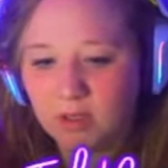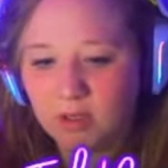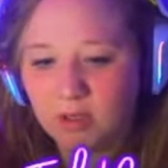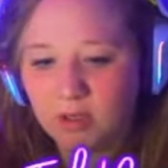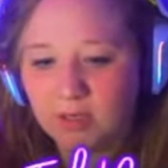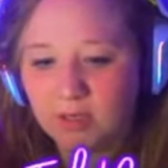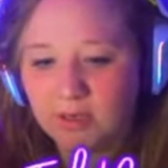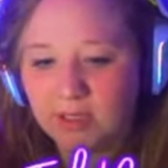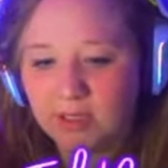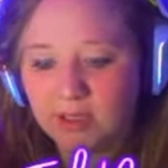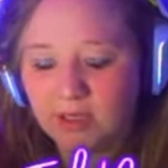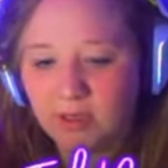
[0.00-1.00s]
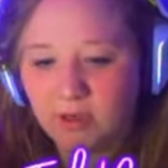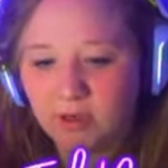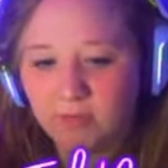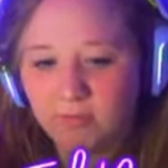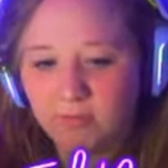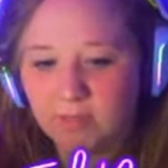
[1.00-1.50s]
No, I would like you to go
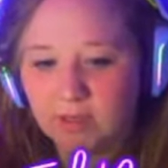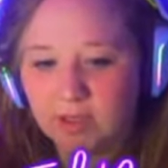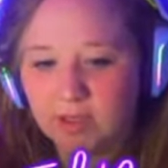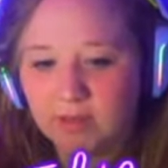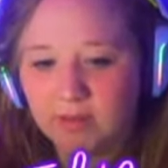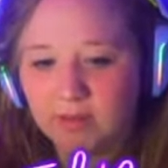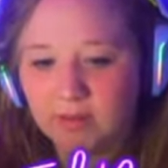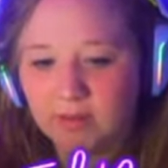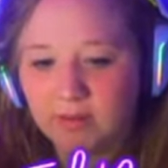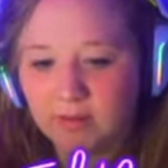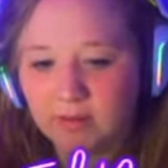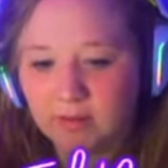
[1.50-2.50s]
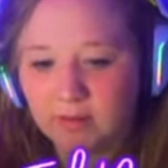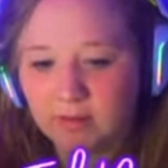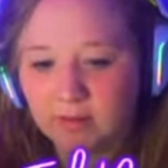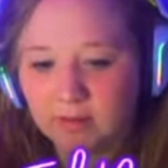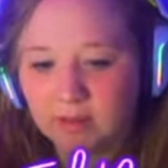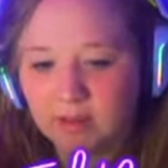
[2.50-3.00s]
home. I
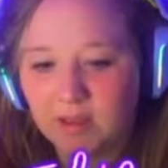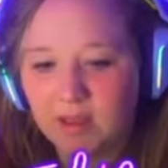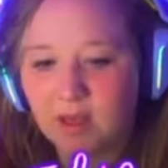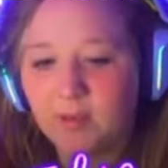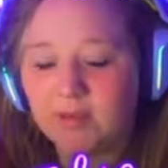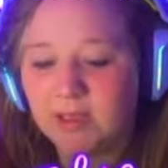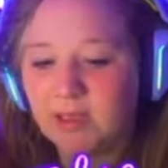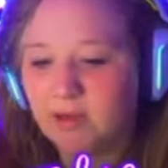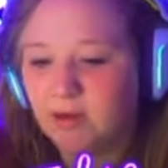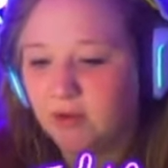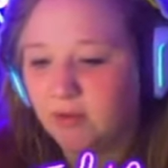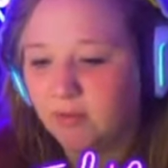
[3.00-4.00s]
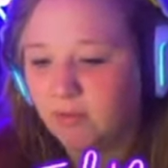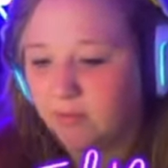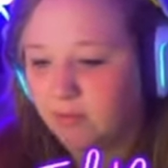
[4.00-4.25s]
I would like you to go home.